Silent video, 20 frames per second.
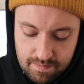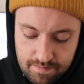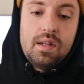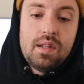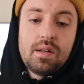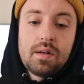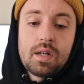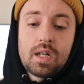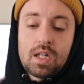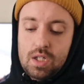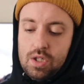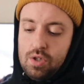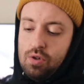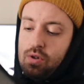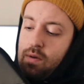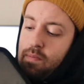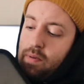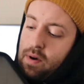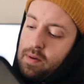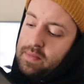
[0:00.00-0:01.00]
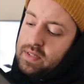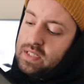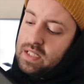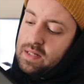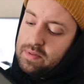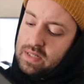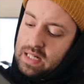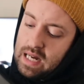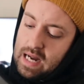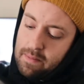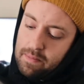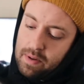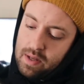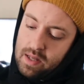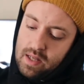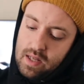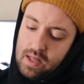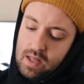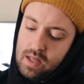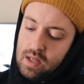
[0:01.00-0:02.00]
In the 2 compartments up top,
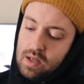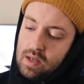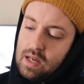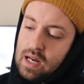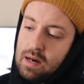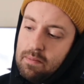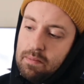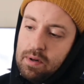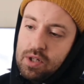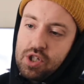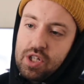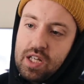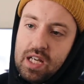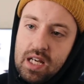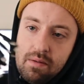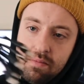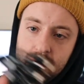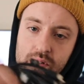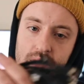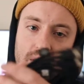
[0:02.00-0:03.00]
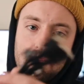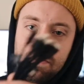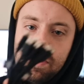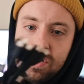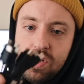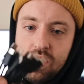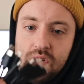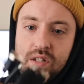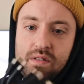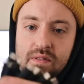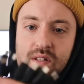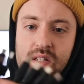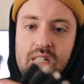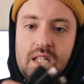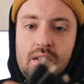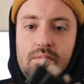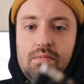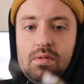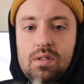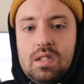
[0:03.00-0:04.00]
you got a bunch of cables, a bunch of different
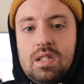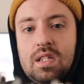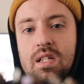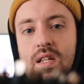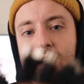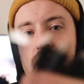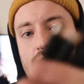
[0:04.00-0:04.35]
cables.